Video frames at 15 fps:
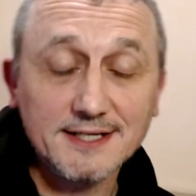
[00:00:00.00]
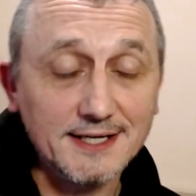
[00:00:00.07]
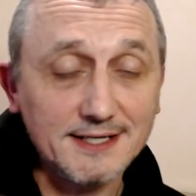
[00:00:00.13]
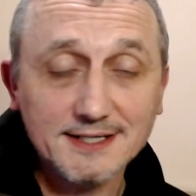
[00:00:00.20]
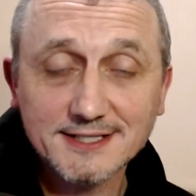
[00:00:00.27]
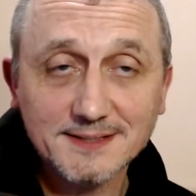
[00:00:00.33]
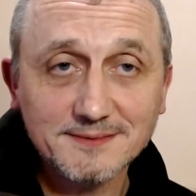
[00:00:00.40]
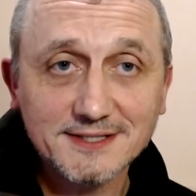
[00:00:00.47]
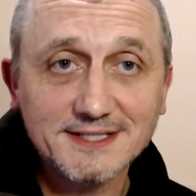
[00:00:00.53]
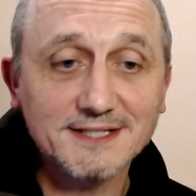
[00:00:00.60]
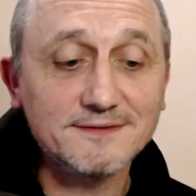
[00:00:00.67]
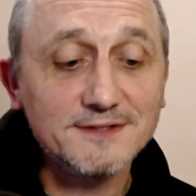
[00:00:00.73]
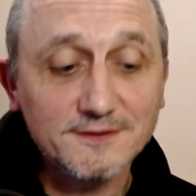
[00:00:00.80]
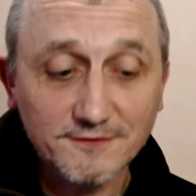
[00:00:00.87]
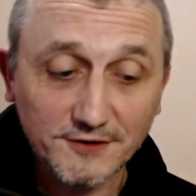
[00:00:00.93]
Some of the stuff
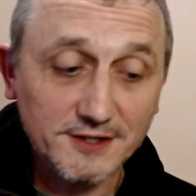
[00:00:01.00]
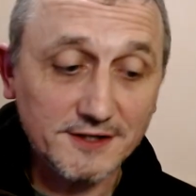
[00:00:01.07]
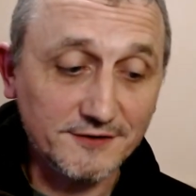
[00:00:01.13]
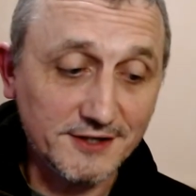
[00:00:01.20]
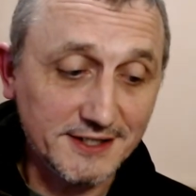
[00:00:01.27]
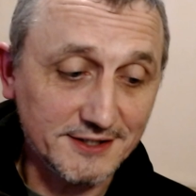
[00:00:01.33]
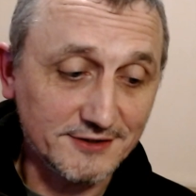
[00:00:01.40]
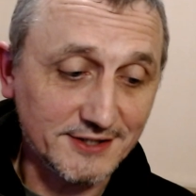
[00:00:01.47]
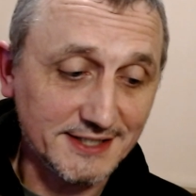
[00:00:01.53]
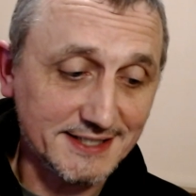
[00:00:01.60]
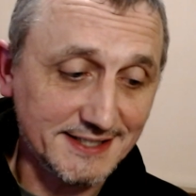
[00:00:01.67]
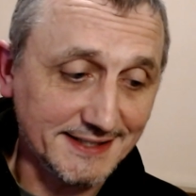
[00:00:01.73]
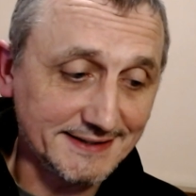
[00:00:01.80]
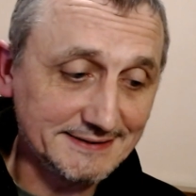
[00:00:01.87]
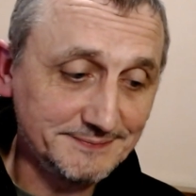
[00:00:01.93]
is very, very
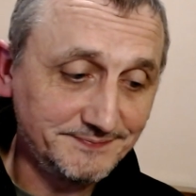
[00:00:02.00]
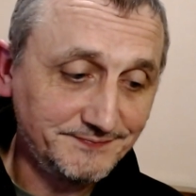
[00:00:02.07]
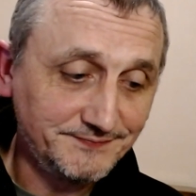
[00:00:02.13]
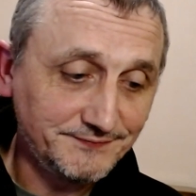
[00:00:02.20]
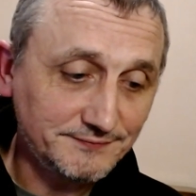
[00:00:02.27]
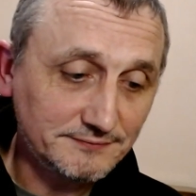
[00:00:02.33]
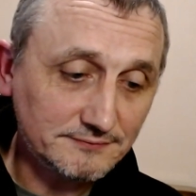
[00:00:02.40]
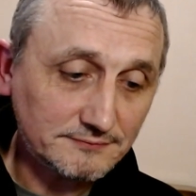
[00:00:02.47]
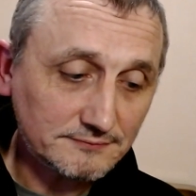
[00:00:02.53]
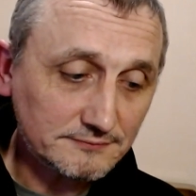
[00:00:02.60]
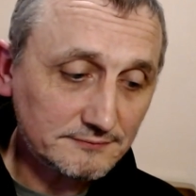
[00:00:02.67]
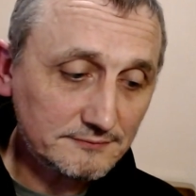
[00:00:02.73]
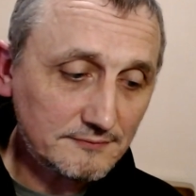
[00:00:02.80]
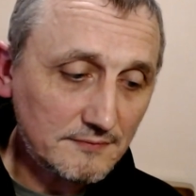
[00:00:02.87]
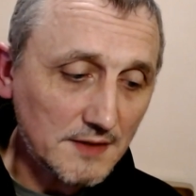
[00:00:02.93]
interesting.
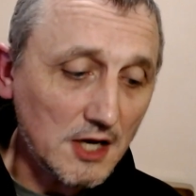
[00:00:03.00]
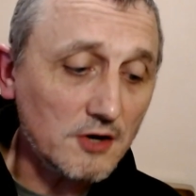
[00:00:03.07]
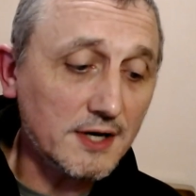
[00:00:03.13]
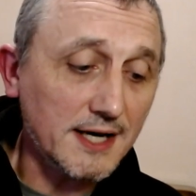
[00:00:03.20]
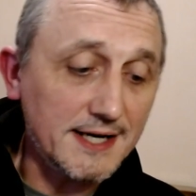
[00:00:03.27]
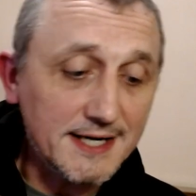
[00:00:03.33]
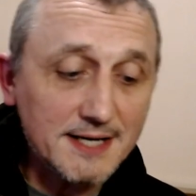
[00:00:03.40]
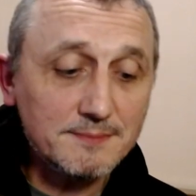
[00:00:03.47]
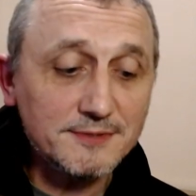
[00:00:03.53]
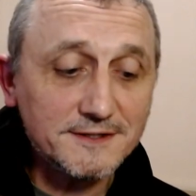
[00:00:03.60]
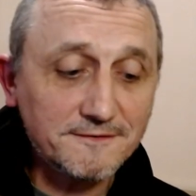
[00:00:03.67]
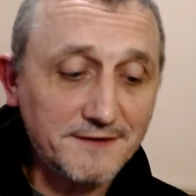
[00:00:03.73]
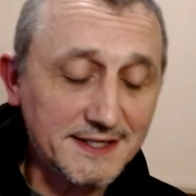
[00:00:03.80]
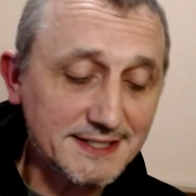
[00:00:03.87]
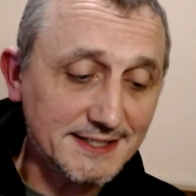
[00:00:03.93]
Okay, numbers
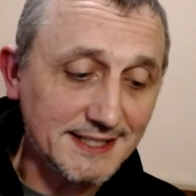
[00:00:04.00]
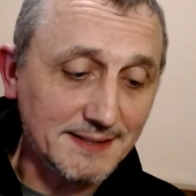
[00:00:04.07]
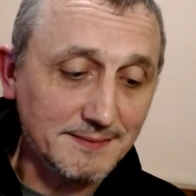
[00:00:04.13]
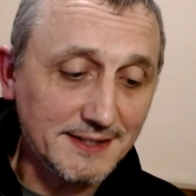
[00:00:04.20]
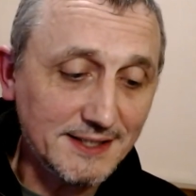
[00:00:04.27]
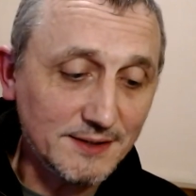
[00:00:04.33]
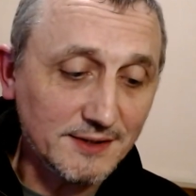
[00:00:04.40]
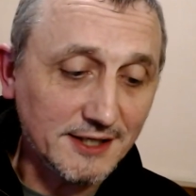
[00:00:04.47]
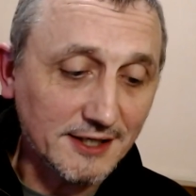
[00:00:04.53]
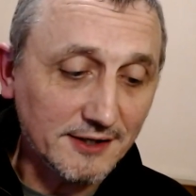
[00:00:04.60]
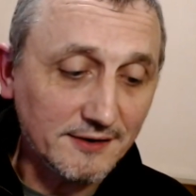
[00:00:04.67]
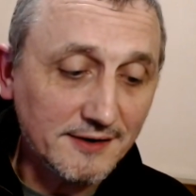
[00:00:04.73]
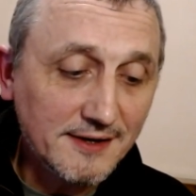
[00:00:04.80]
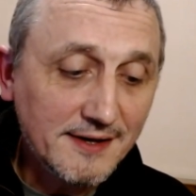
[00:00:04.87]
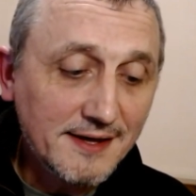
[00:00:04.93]
fascinate me. Here we go.
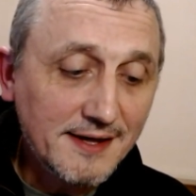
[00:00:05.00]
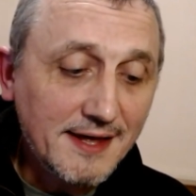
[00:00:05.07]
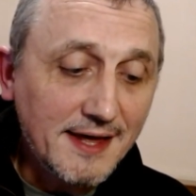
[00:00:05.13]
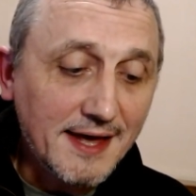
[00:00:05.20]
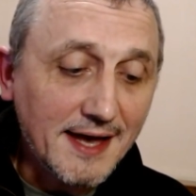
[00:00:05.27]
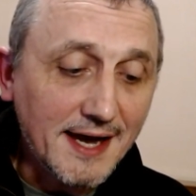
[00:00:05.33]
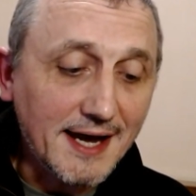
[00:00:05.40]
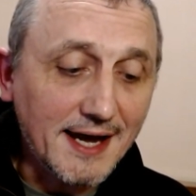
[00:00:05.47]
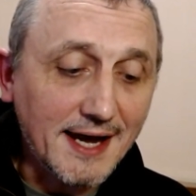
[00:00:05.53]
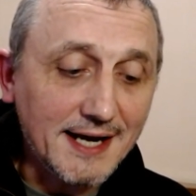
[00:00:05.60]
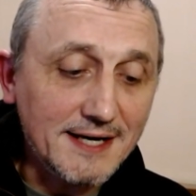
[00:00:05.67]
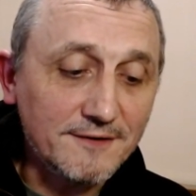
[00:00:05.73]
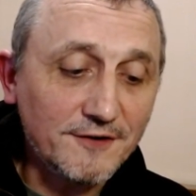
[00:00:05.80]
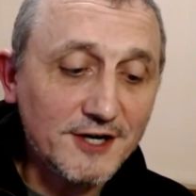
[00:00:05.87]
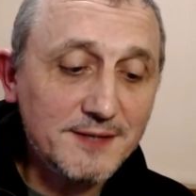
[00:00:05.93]
And
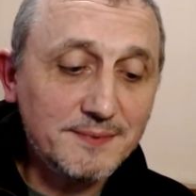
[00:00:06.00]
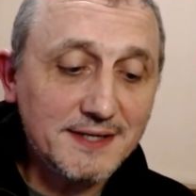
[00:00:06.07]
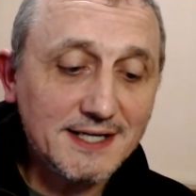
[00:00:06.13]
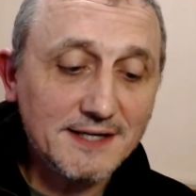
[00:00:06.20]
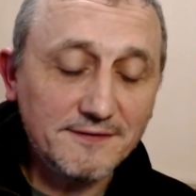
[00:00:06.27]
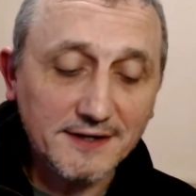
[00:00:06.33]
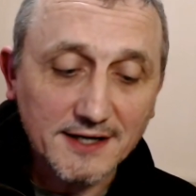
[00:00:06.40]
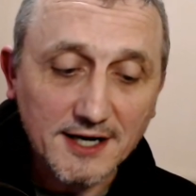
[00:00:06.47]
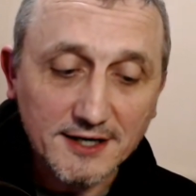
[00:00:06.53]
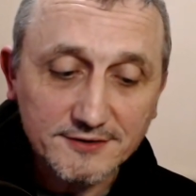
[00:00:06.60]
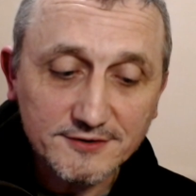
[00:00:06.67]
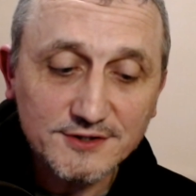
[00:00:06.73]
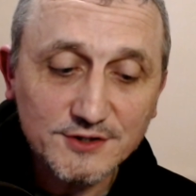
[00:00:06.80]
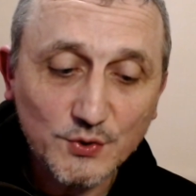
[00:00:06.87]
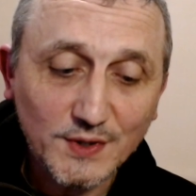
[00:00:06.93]
if I'd been living
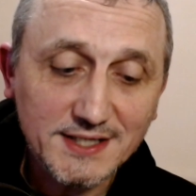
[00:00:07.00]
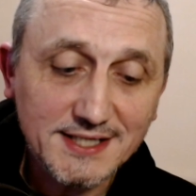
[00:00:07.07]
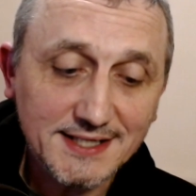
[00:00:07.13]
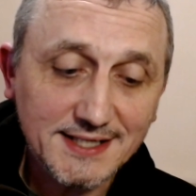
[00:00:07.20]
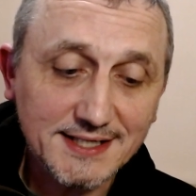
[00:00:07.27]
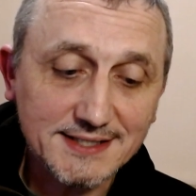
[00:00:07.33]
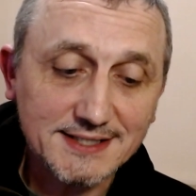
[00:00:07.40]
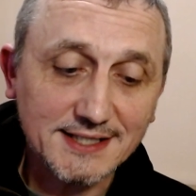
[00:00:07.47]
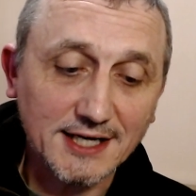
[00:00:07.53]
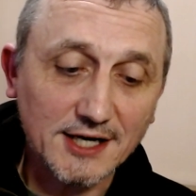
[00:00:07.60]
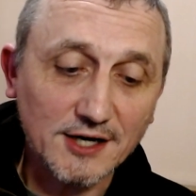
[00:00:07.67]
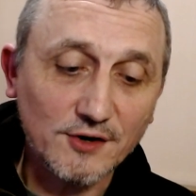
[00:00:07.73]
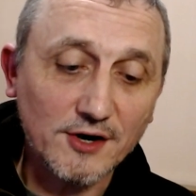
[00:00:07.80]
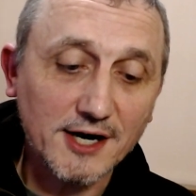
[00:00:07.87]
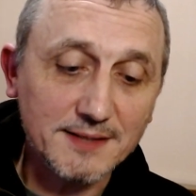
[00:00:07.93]
120 years
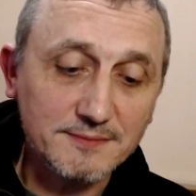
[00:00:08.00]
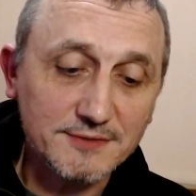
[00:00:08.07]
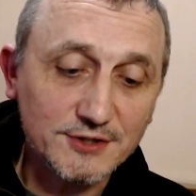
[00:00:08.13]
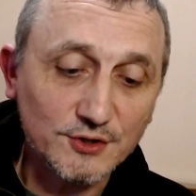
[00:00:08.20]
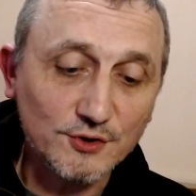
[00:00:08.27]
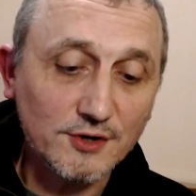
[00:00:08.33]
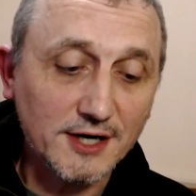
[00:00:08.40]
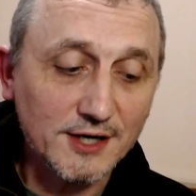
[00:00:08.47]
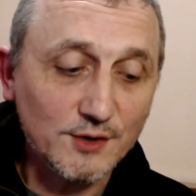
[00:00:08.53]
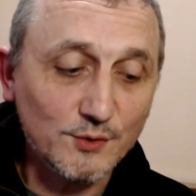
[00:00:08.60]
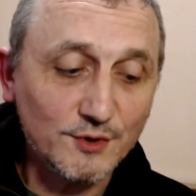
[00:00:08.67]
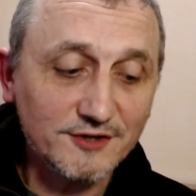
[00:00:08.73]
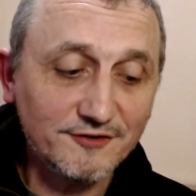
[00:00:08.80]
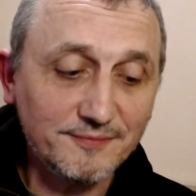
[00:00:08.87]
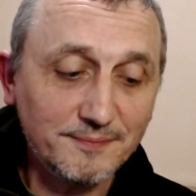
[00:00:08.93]
ago, I'm sure I would
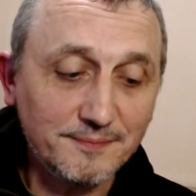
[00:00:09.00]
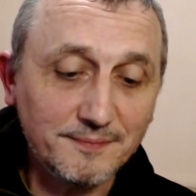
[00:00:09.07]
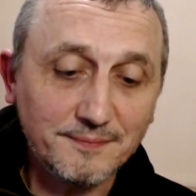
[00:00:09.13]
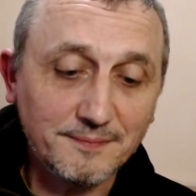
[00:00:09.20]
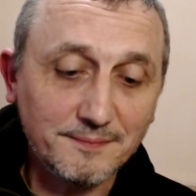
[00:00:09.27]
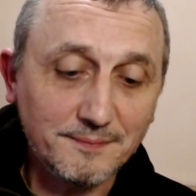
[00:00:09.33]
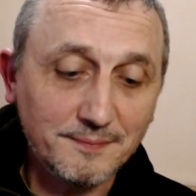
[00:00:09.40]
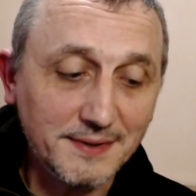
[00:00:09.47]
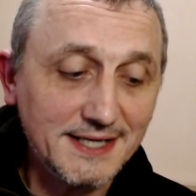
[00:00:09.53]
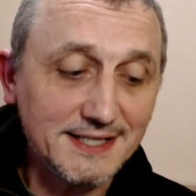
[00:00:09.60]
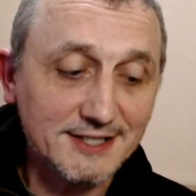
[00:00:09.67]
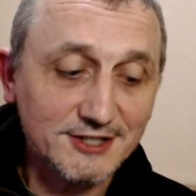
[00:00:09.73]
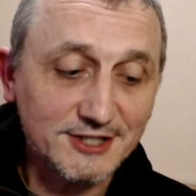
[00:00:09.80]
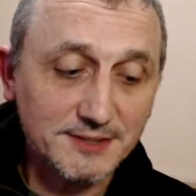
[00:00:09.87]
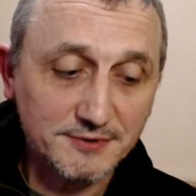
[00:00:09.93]
have been a
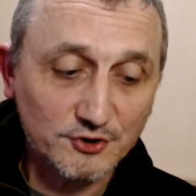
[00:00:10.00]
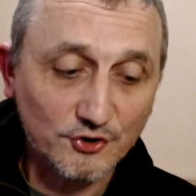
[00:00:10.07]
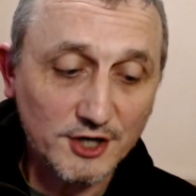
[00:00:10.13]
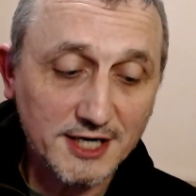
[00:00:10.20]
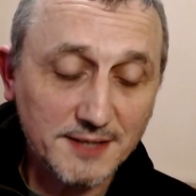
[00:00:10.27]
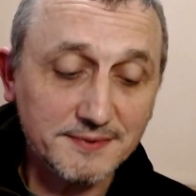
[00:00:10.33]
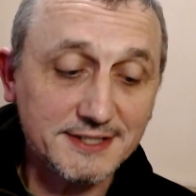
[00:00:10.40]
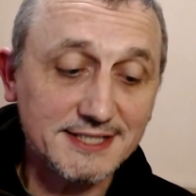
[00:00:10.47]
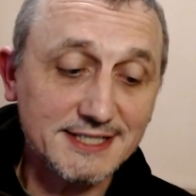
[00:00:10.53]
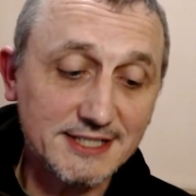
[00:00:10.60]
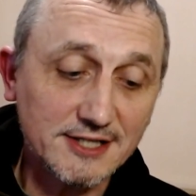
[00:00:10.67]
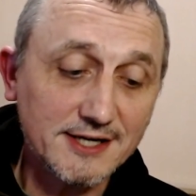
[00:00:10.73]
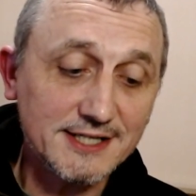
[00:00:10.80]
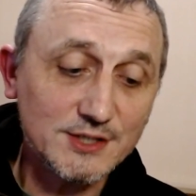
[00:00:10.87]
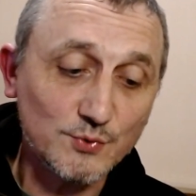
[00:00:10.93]
subscriber to
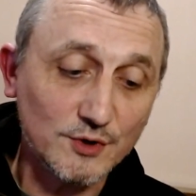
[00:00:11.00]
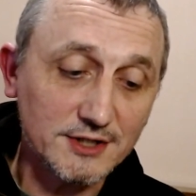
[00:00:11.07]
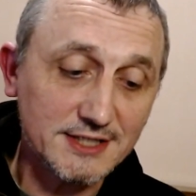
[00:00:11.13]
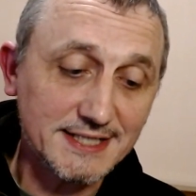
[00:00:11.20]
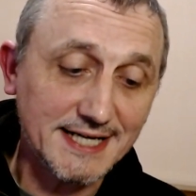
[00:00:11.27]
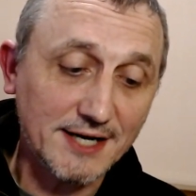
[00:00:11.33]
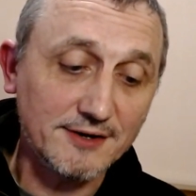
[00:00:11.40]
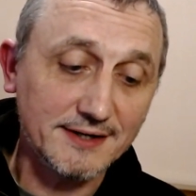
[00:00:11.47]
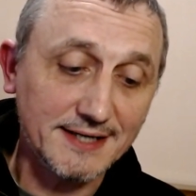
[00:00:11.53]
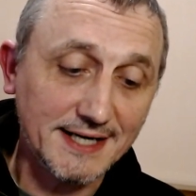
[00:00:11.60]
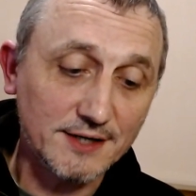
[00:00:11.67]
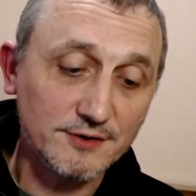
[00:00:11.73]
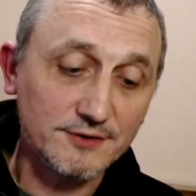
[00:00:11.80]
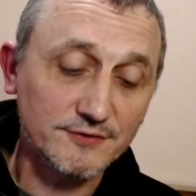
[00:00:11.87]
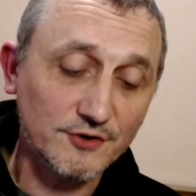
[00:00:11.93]
Zion's Watchtower and
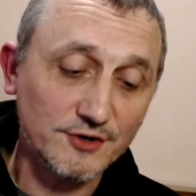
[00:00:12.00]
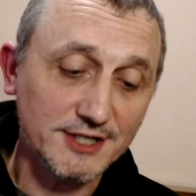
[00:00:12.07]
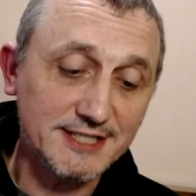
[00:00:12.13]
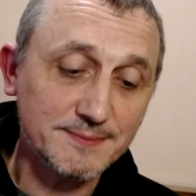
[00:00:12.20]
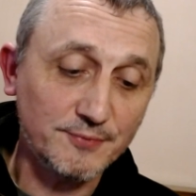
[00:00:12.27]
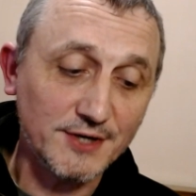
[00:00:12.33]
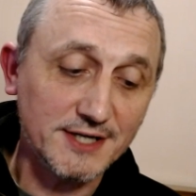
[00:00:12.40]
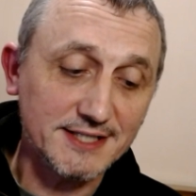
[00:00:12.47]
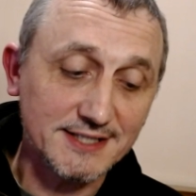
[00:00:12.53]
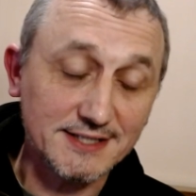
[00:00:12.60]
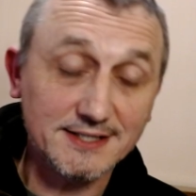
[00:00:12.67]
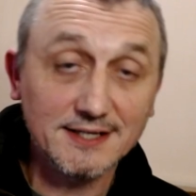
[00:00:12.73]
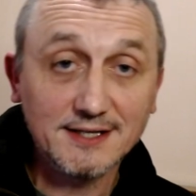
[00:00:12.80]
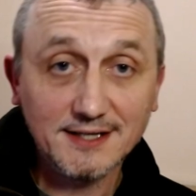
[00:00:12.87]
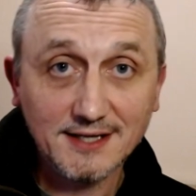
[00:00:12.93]
Herald of Christ's Presence.
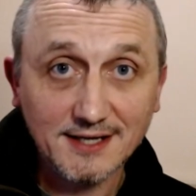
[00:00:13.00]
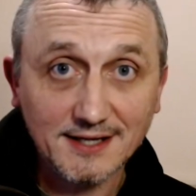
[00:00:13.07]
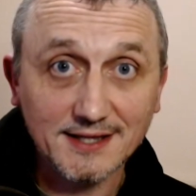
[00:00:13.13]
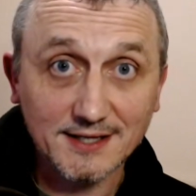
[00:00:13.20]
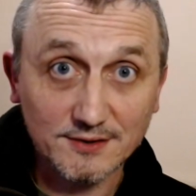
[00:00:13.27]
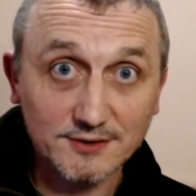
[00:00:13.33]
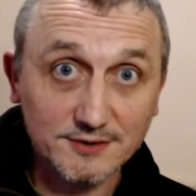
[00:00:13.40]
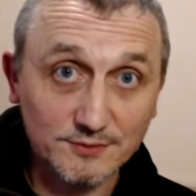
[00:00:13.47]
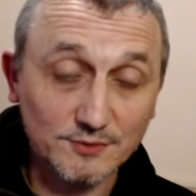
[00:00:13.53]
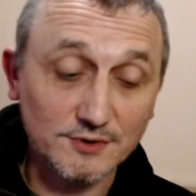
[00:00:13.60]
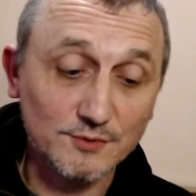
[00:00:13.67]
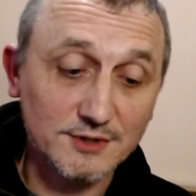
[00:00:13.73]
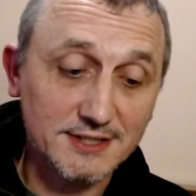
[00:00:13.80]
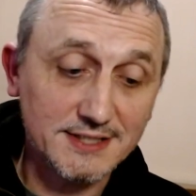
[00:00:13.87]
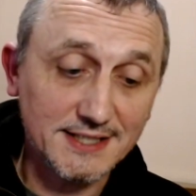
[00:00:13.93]
That's what the
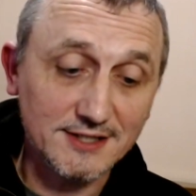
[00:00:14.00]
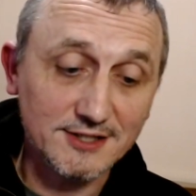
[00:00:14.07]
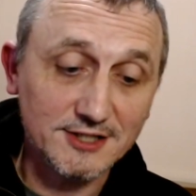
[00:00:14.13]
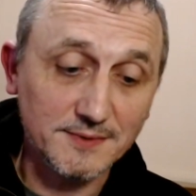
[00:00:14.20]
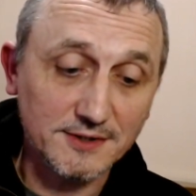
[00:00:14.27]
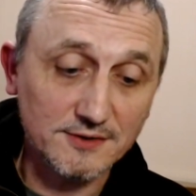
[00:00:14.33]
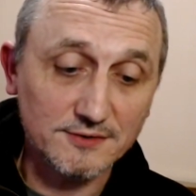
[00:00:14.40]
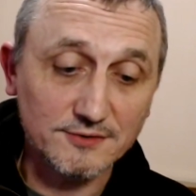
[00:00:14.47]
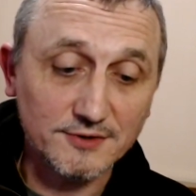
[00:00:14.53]
Watchtower used to be called.